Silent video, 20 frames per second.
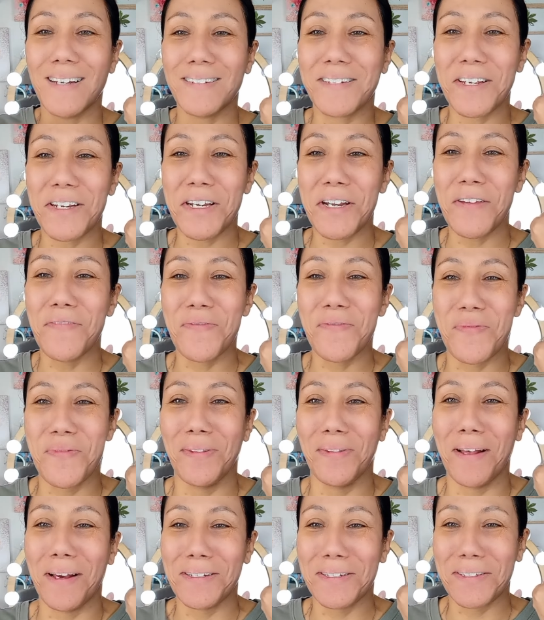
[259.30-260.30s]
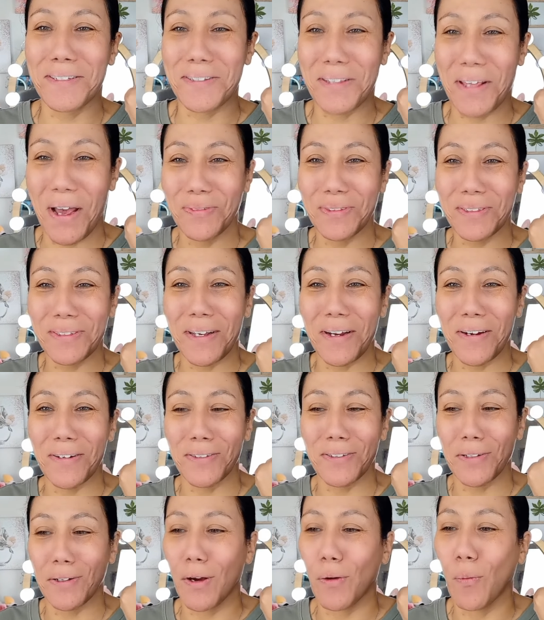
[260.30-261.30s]
I didn't even realize that was there
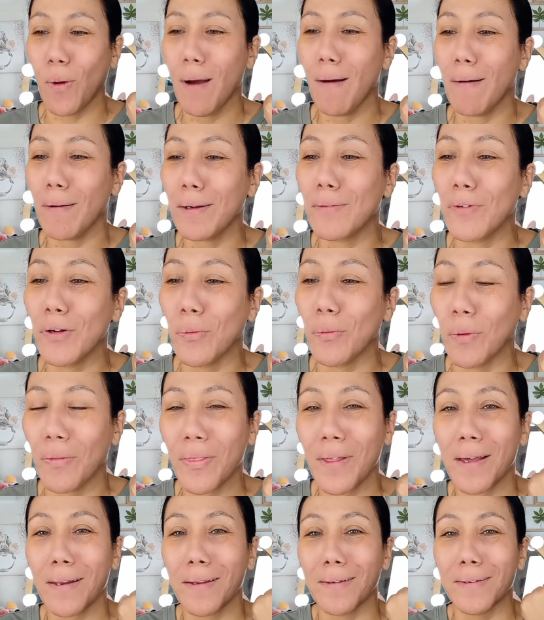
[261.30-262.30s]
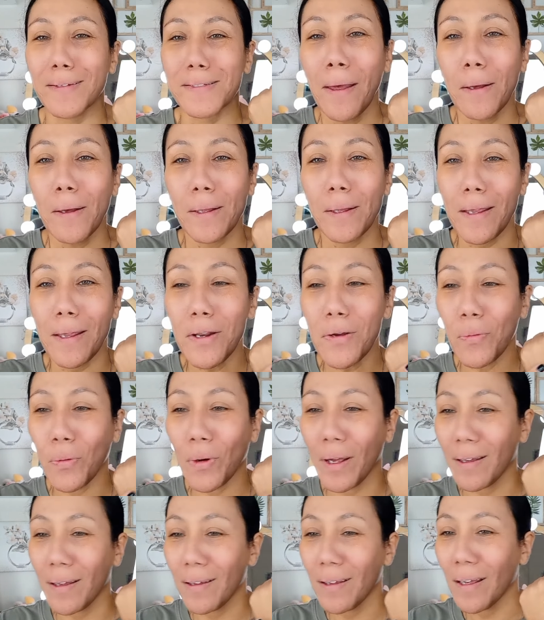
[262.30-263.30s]
until now. Wow, I don't even know what that is. But
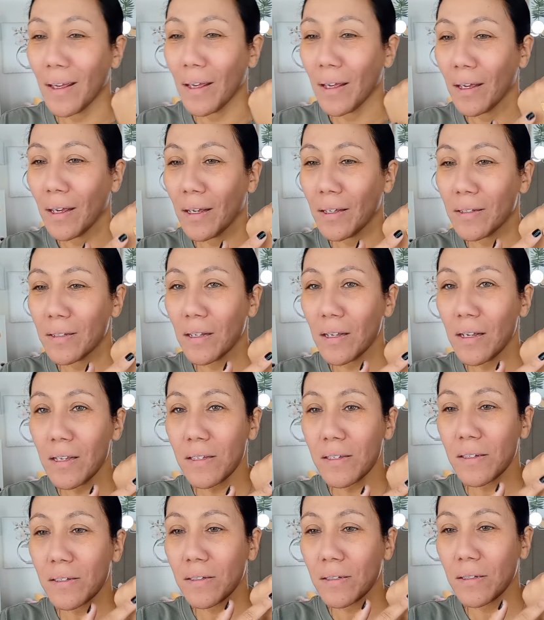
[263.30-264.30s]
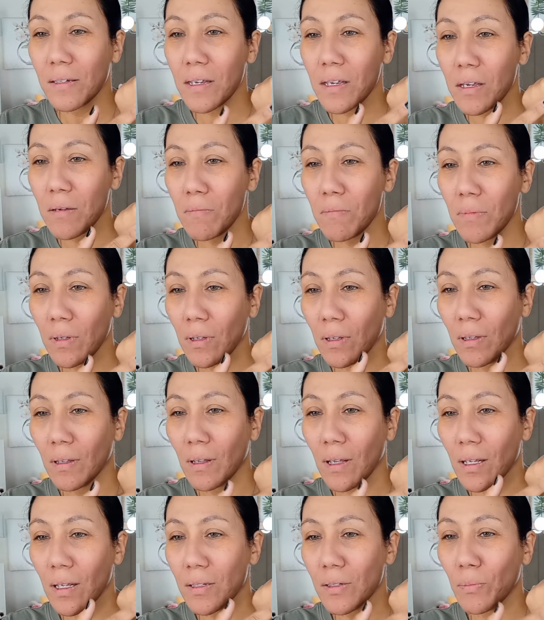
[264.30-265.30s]
anyway, it does seem
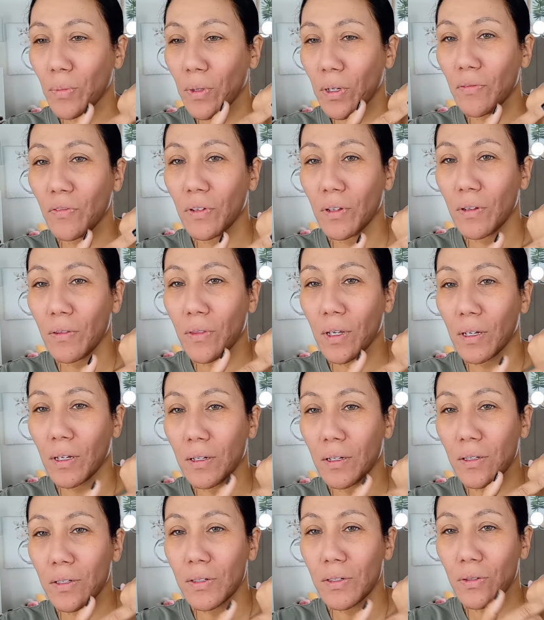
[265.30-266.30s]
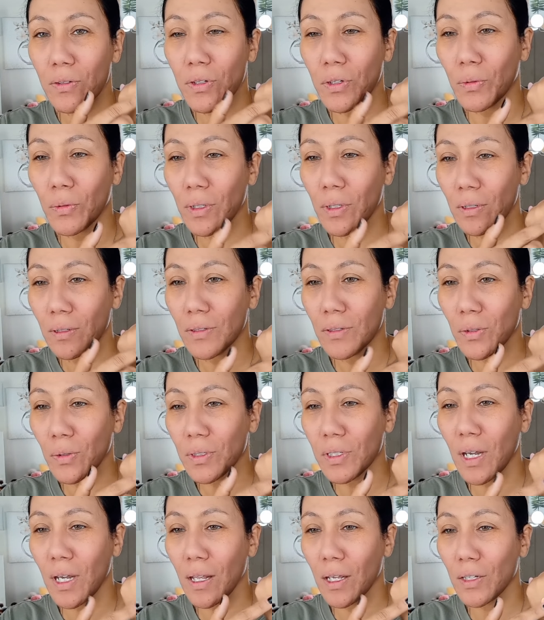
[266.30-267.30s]
has a bit of a thickness to it. So it's
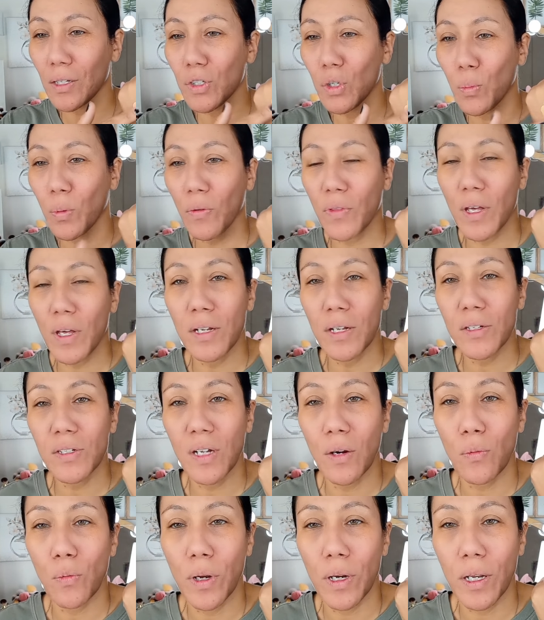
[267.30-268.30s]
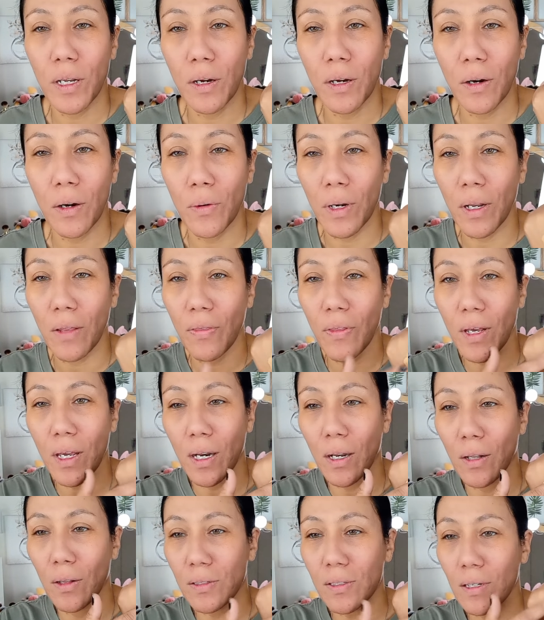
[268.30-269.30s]
not like super thin, it's not runny or anything, and
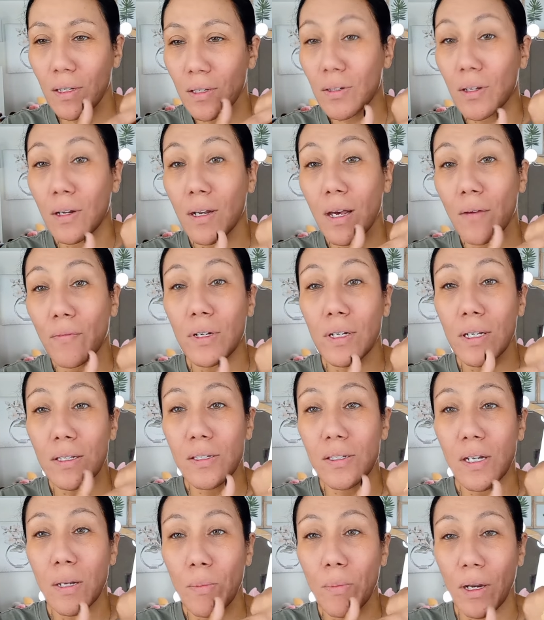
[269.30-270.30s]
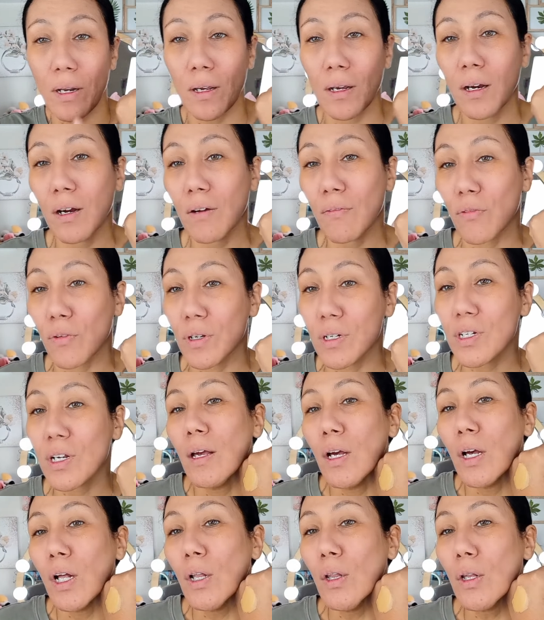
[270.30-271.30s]
it looks like it's going to have a decent amount of coverage.
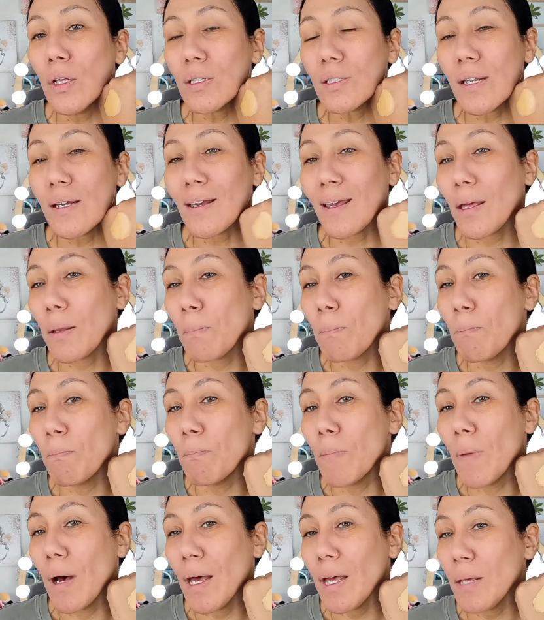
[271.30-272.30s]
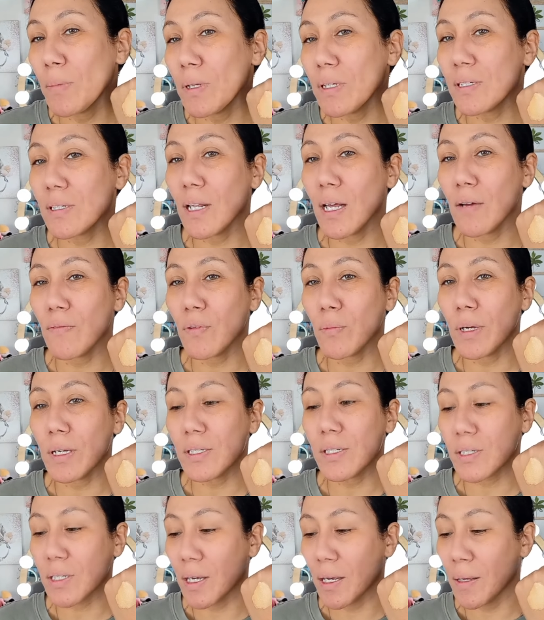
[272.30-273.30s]
looks like it might be slight for my
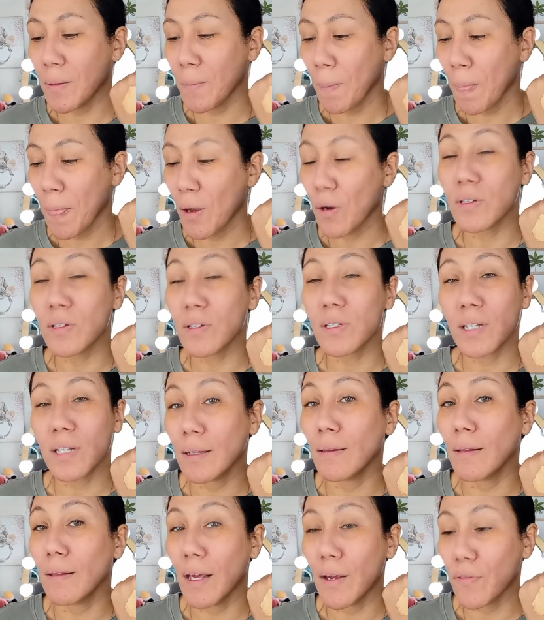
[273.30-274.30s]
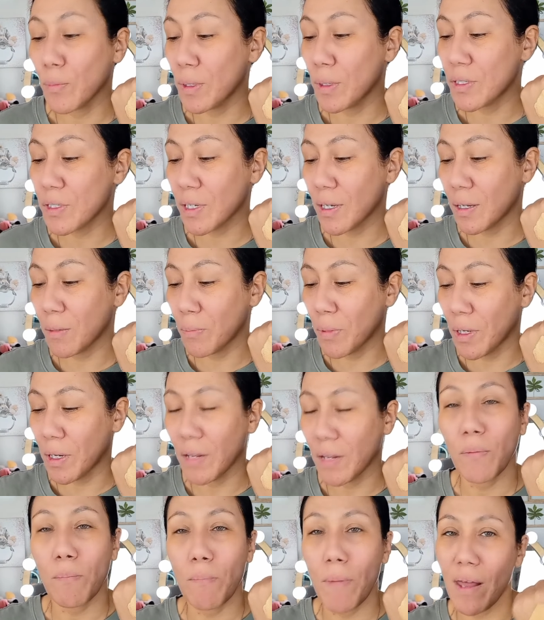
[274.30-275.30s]
skin, or slightly light for my skin, but
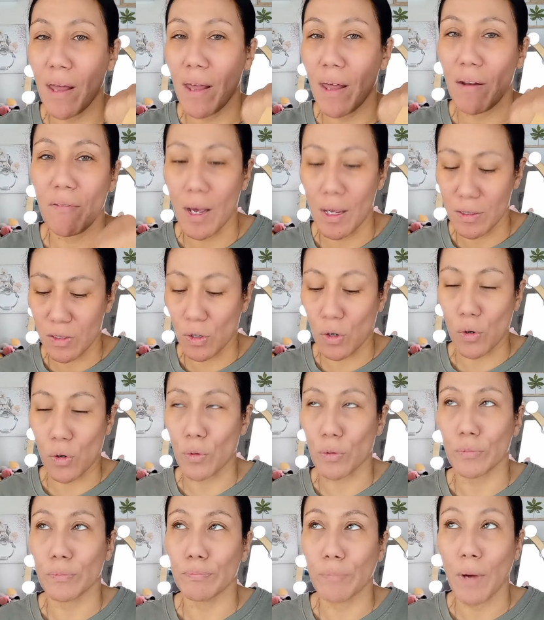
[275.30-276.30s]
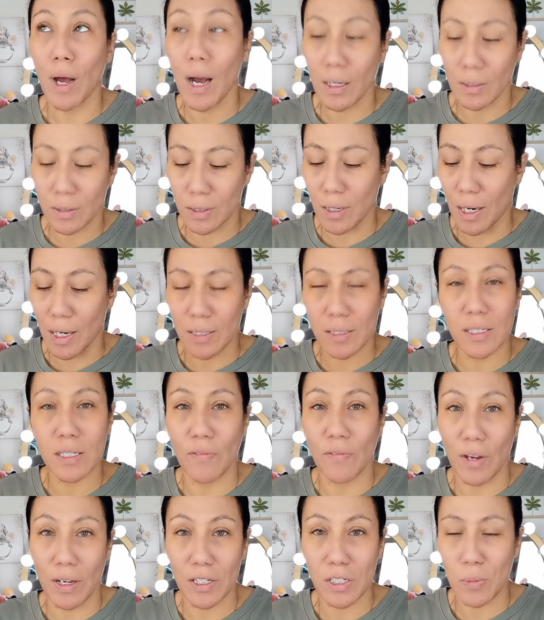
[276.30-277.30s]
if it mattifies or oxidizes, if
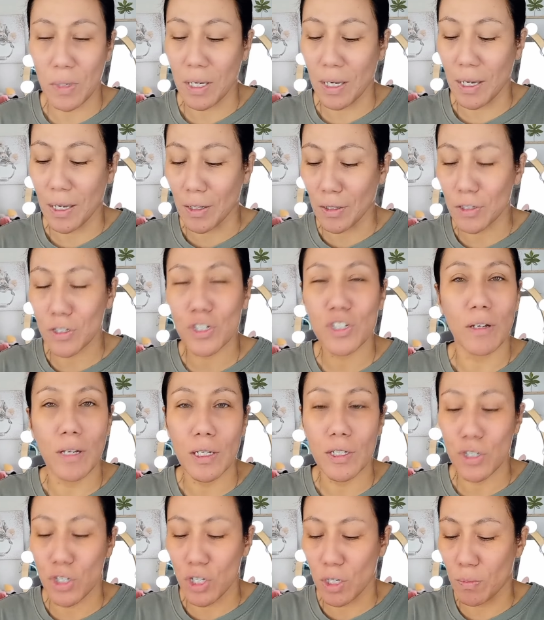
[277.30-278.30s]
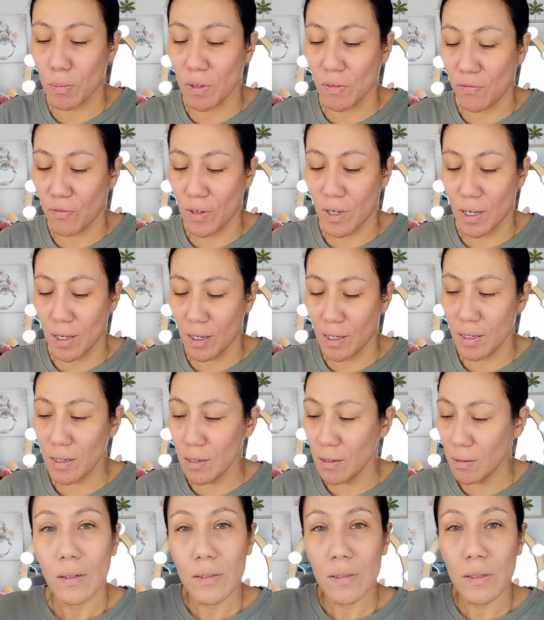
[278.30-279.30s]
I can speak English, it should be fine.
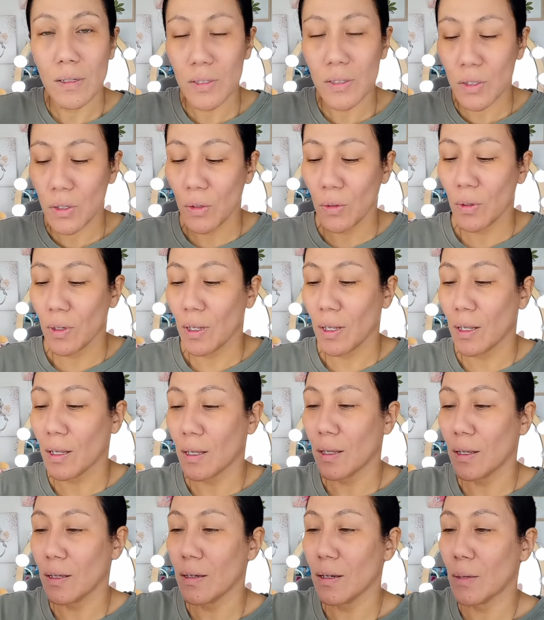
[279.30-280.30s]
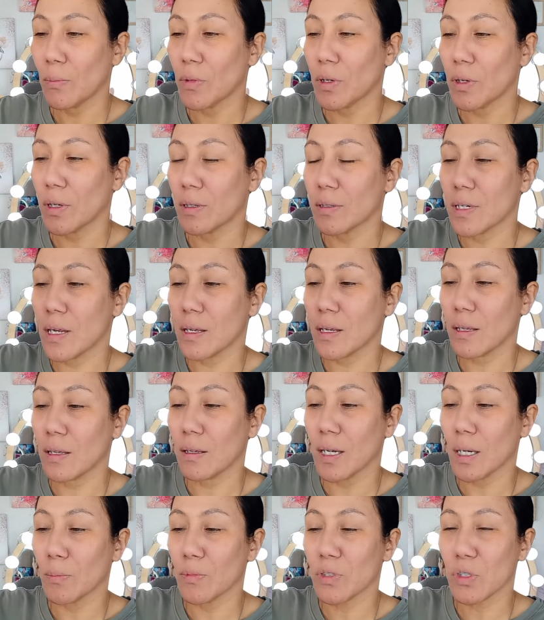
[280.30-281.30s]
So let's go ahead. I'm going to take it and
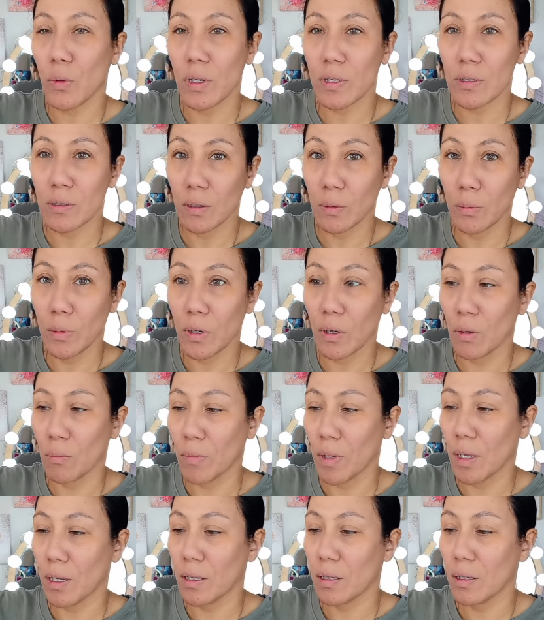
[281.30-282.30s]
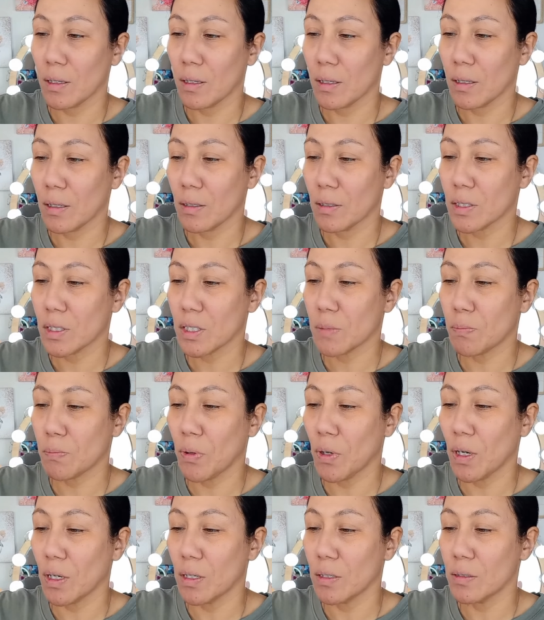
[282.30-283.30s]
I'm going to squeeze a little bit on my
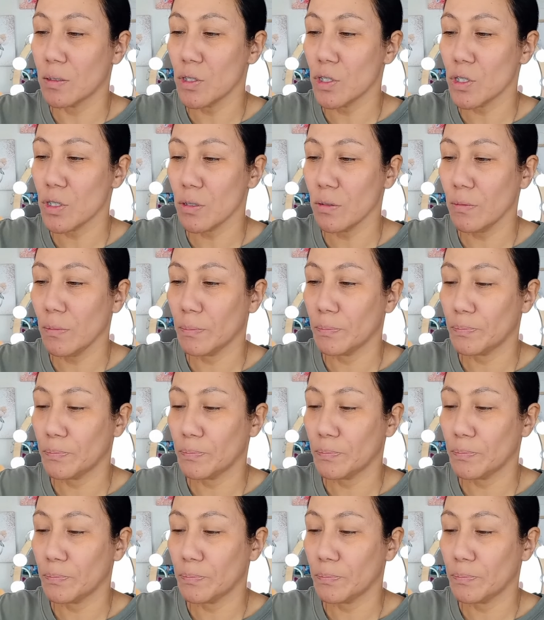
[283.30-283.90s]
sponge.